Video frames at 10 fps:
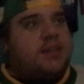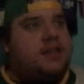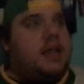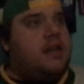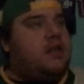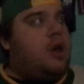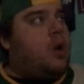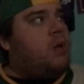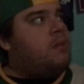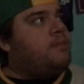said,
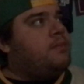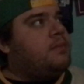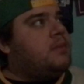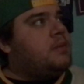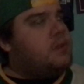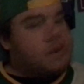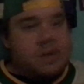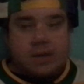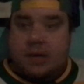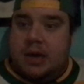though,
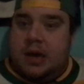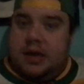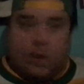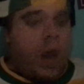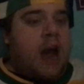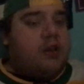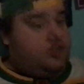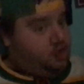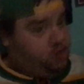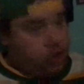the
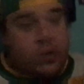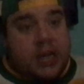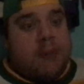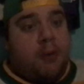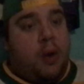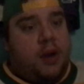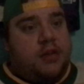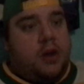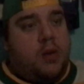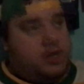Wild do get a point,
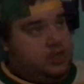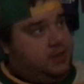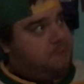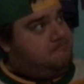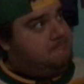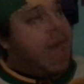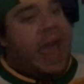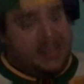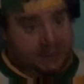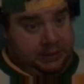though, which is
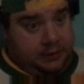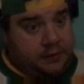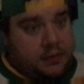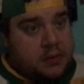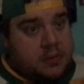massive.